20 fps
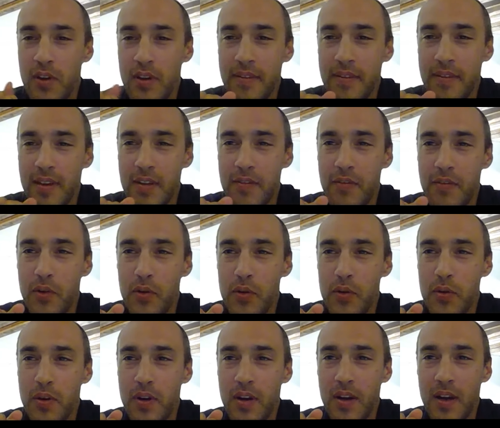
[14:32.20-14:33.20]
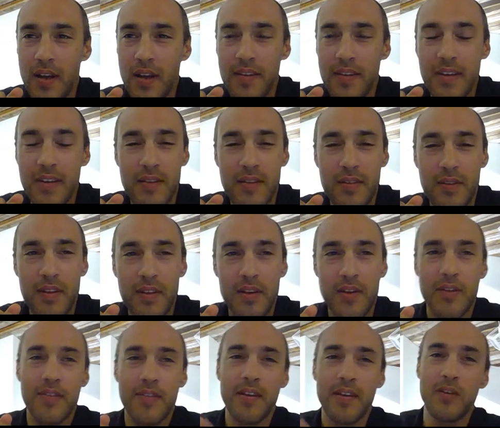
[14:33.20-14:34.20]
insight for you at the end. So
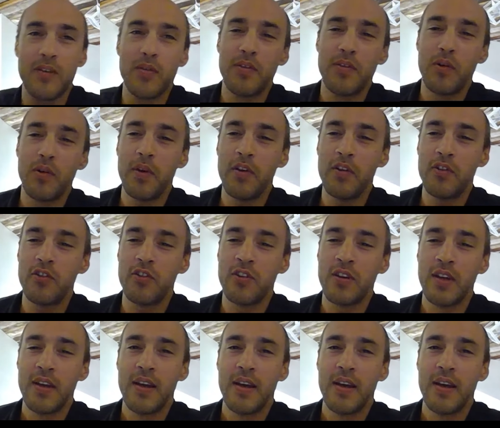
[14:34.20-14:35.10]
thank you so much.